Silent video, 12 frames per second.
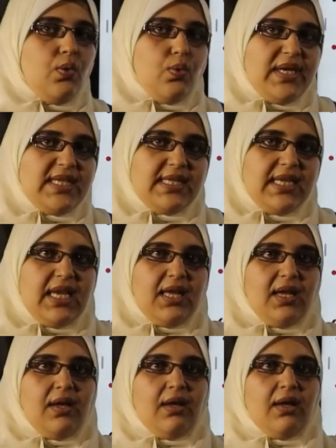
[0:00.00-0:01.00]
We
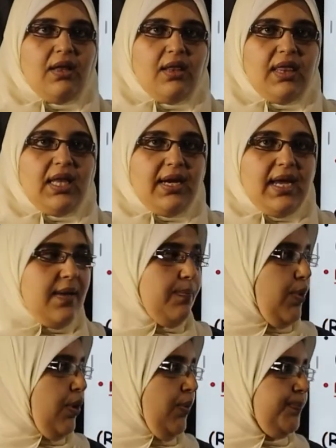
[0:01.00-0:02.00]
see the
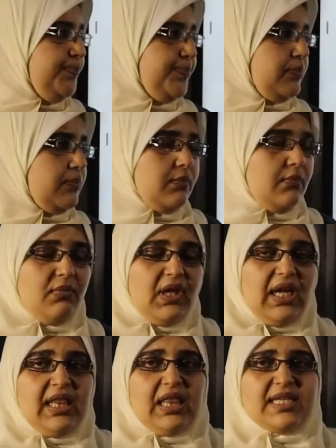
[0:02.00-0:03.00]
rainbow
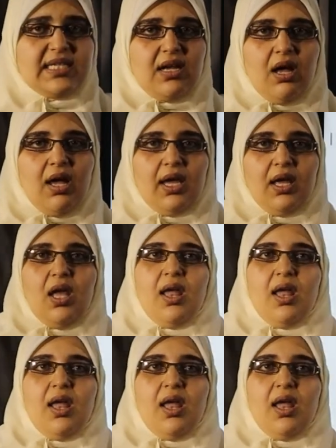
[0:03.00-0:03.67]
in the sky.